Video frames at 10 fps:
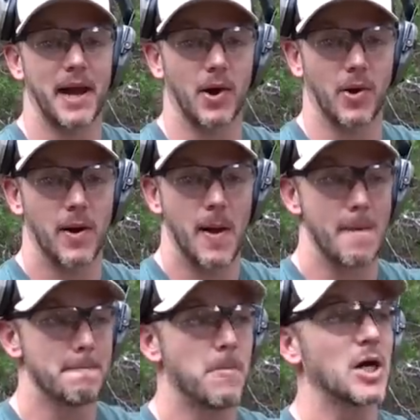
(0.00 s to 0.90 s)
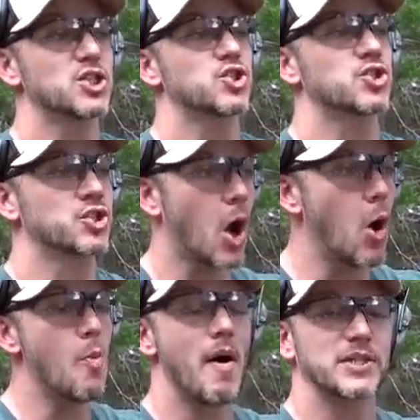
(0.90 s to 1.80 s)
power, but
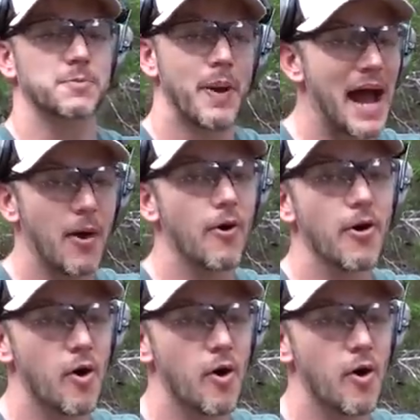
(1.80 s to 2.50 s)
so much power